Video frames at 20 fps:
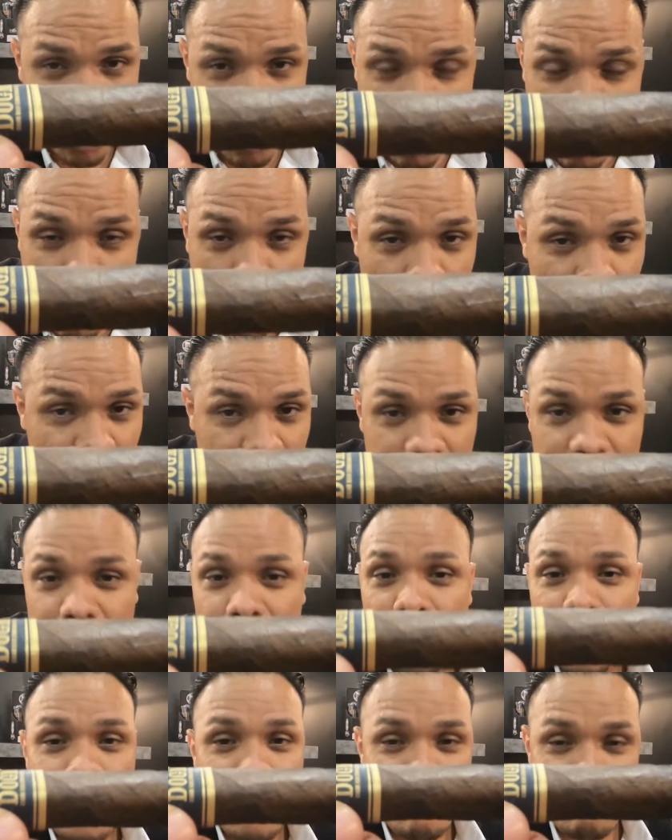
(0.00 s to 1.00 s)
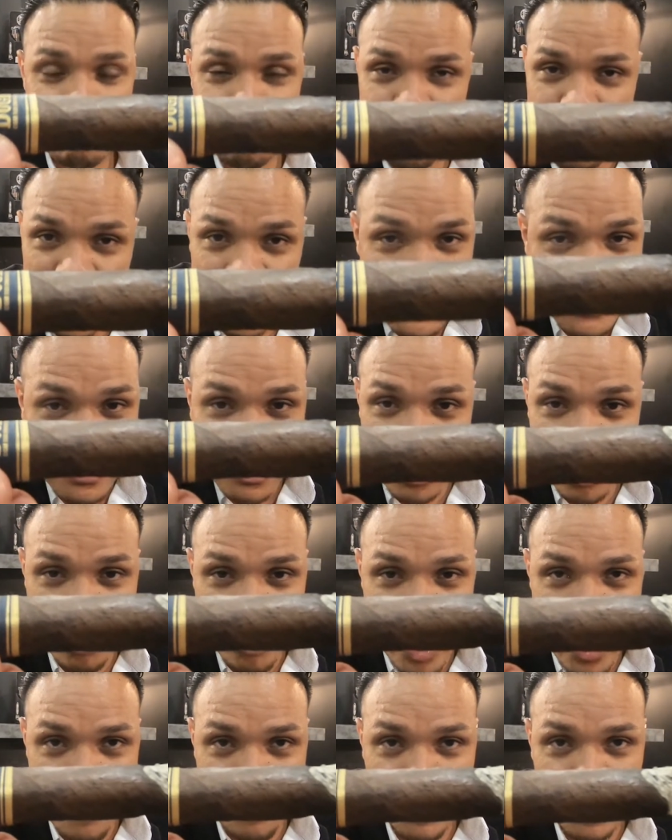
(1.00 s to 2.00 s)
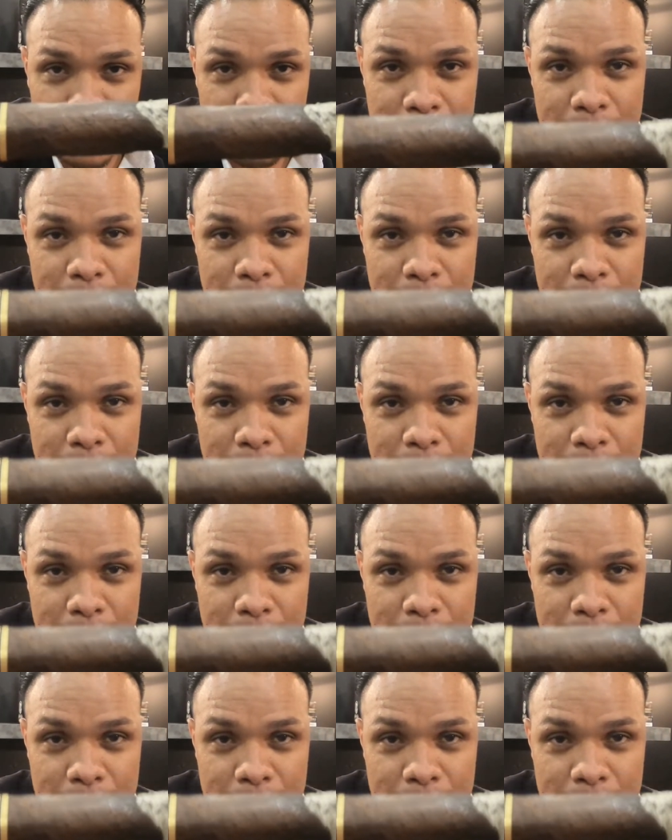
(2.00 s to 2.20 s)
oily Mexican wrapper.